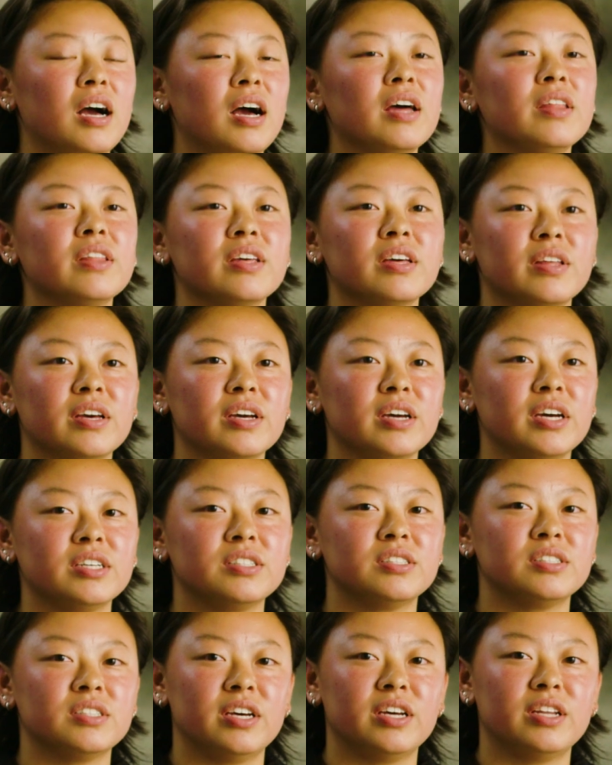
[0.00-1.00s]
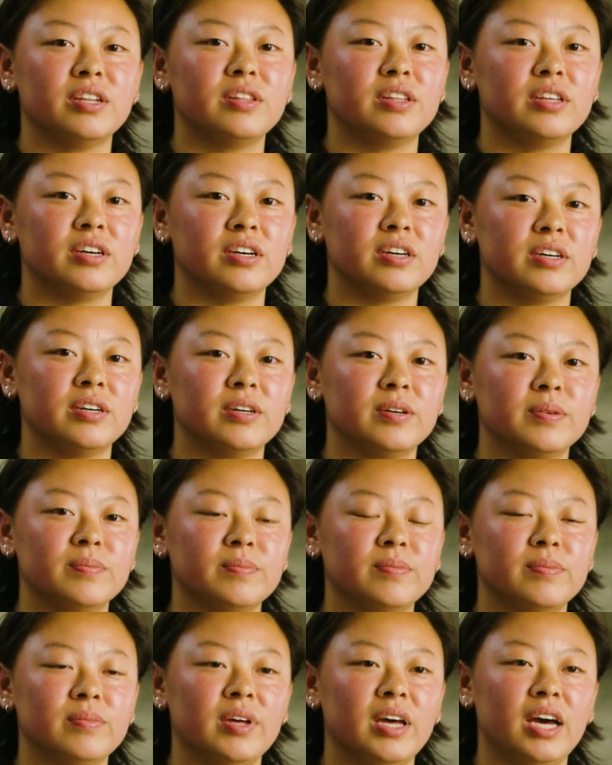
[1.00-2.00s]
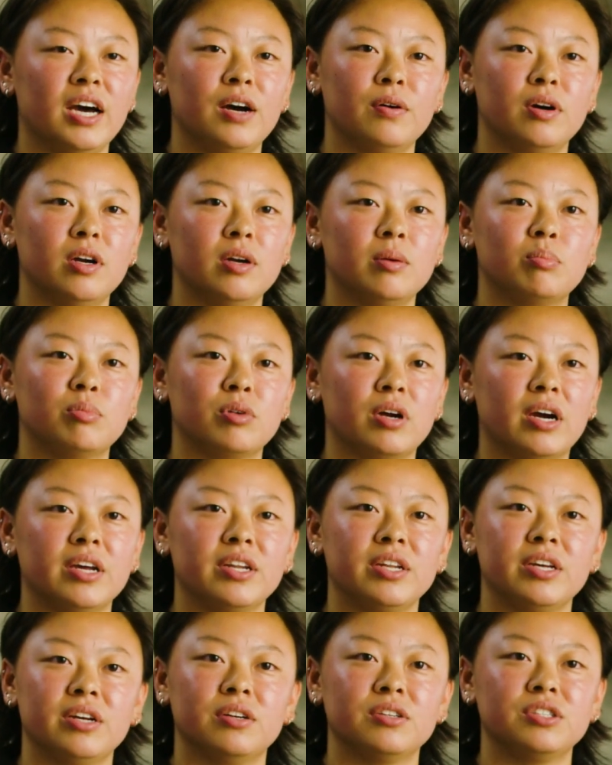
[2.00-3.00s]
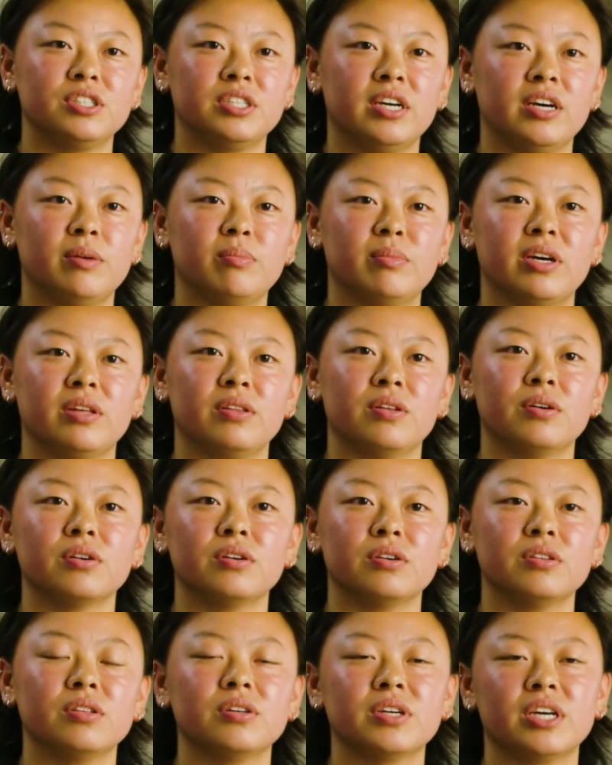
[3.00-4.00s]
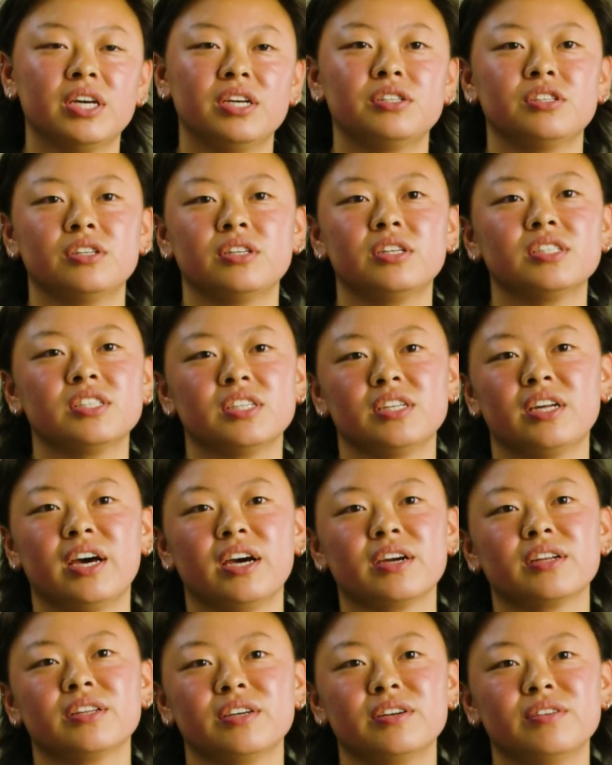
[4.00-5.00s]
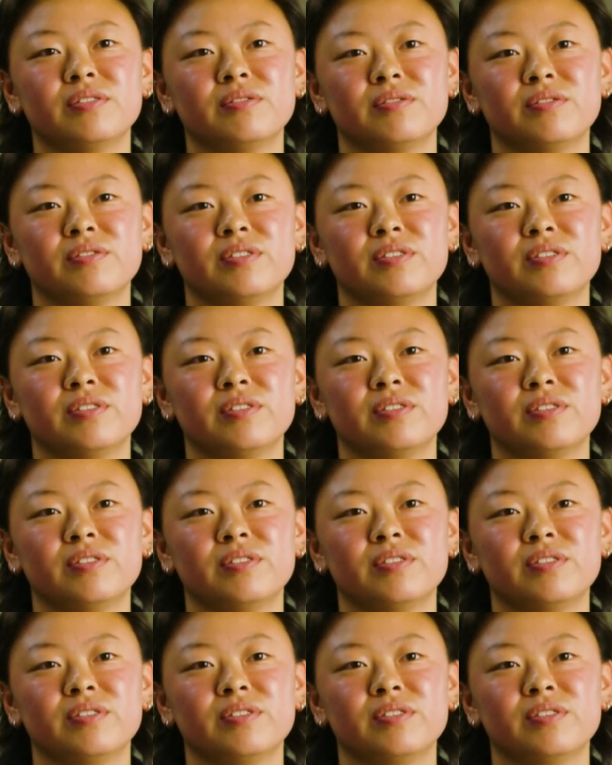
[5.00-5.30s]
I think, like I said, how our Pride ERG at my local location isn't active.